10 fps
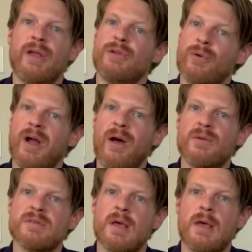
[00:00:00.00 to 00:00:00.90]
at your
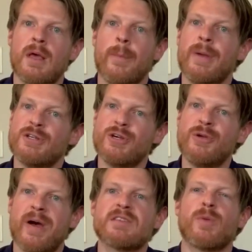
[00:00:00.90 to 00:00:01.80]
house, make sure
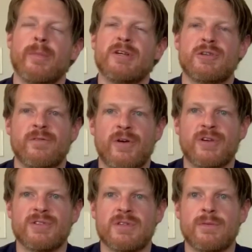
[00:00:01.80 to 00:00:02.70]
you ask permission
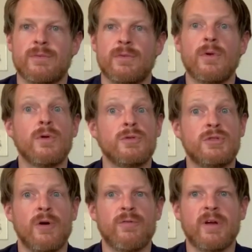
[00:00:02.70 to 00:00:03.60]
first.
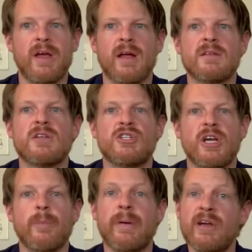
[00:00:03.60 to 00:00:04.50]
Don't forget to
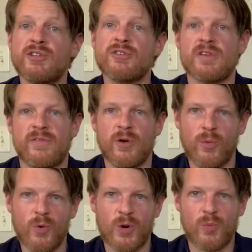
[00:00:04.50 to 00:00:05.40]
share pictures of your
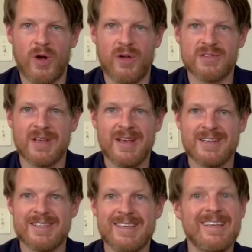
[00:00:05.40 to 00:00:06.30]
word walls
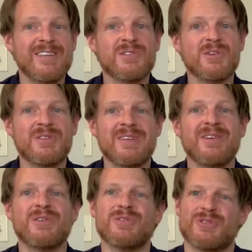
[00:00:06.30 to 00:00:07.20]
to the Easter
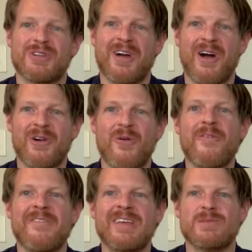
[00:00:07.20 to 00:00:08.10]
Seals
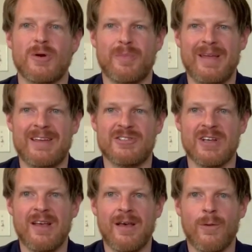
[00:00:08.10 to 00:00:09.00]
Chicago Facebook page
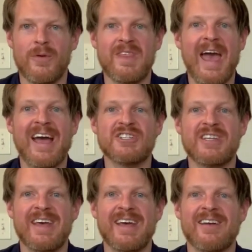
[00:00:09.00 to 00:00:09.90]
with the
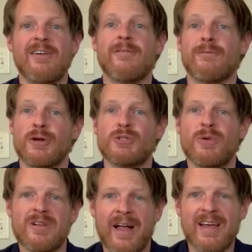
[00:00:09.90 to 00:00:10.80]
hashtag
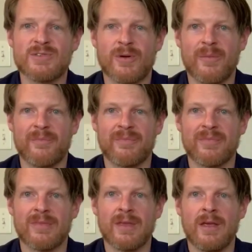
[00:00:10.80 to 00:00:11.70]
virtual classroom.
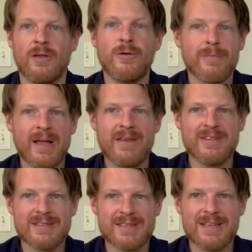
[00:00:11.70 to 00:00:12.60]
You might
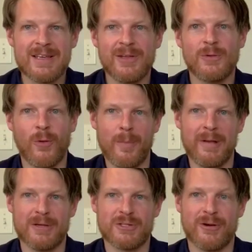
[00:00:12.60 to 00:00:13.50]
even see your
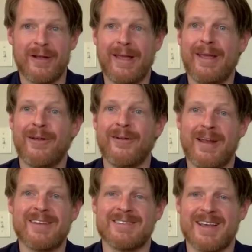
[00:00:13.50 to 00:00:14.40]
picture in our
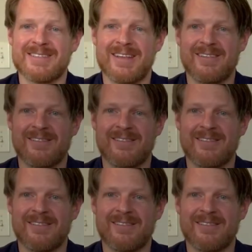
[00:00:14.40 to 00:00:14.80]
next lesson.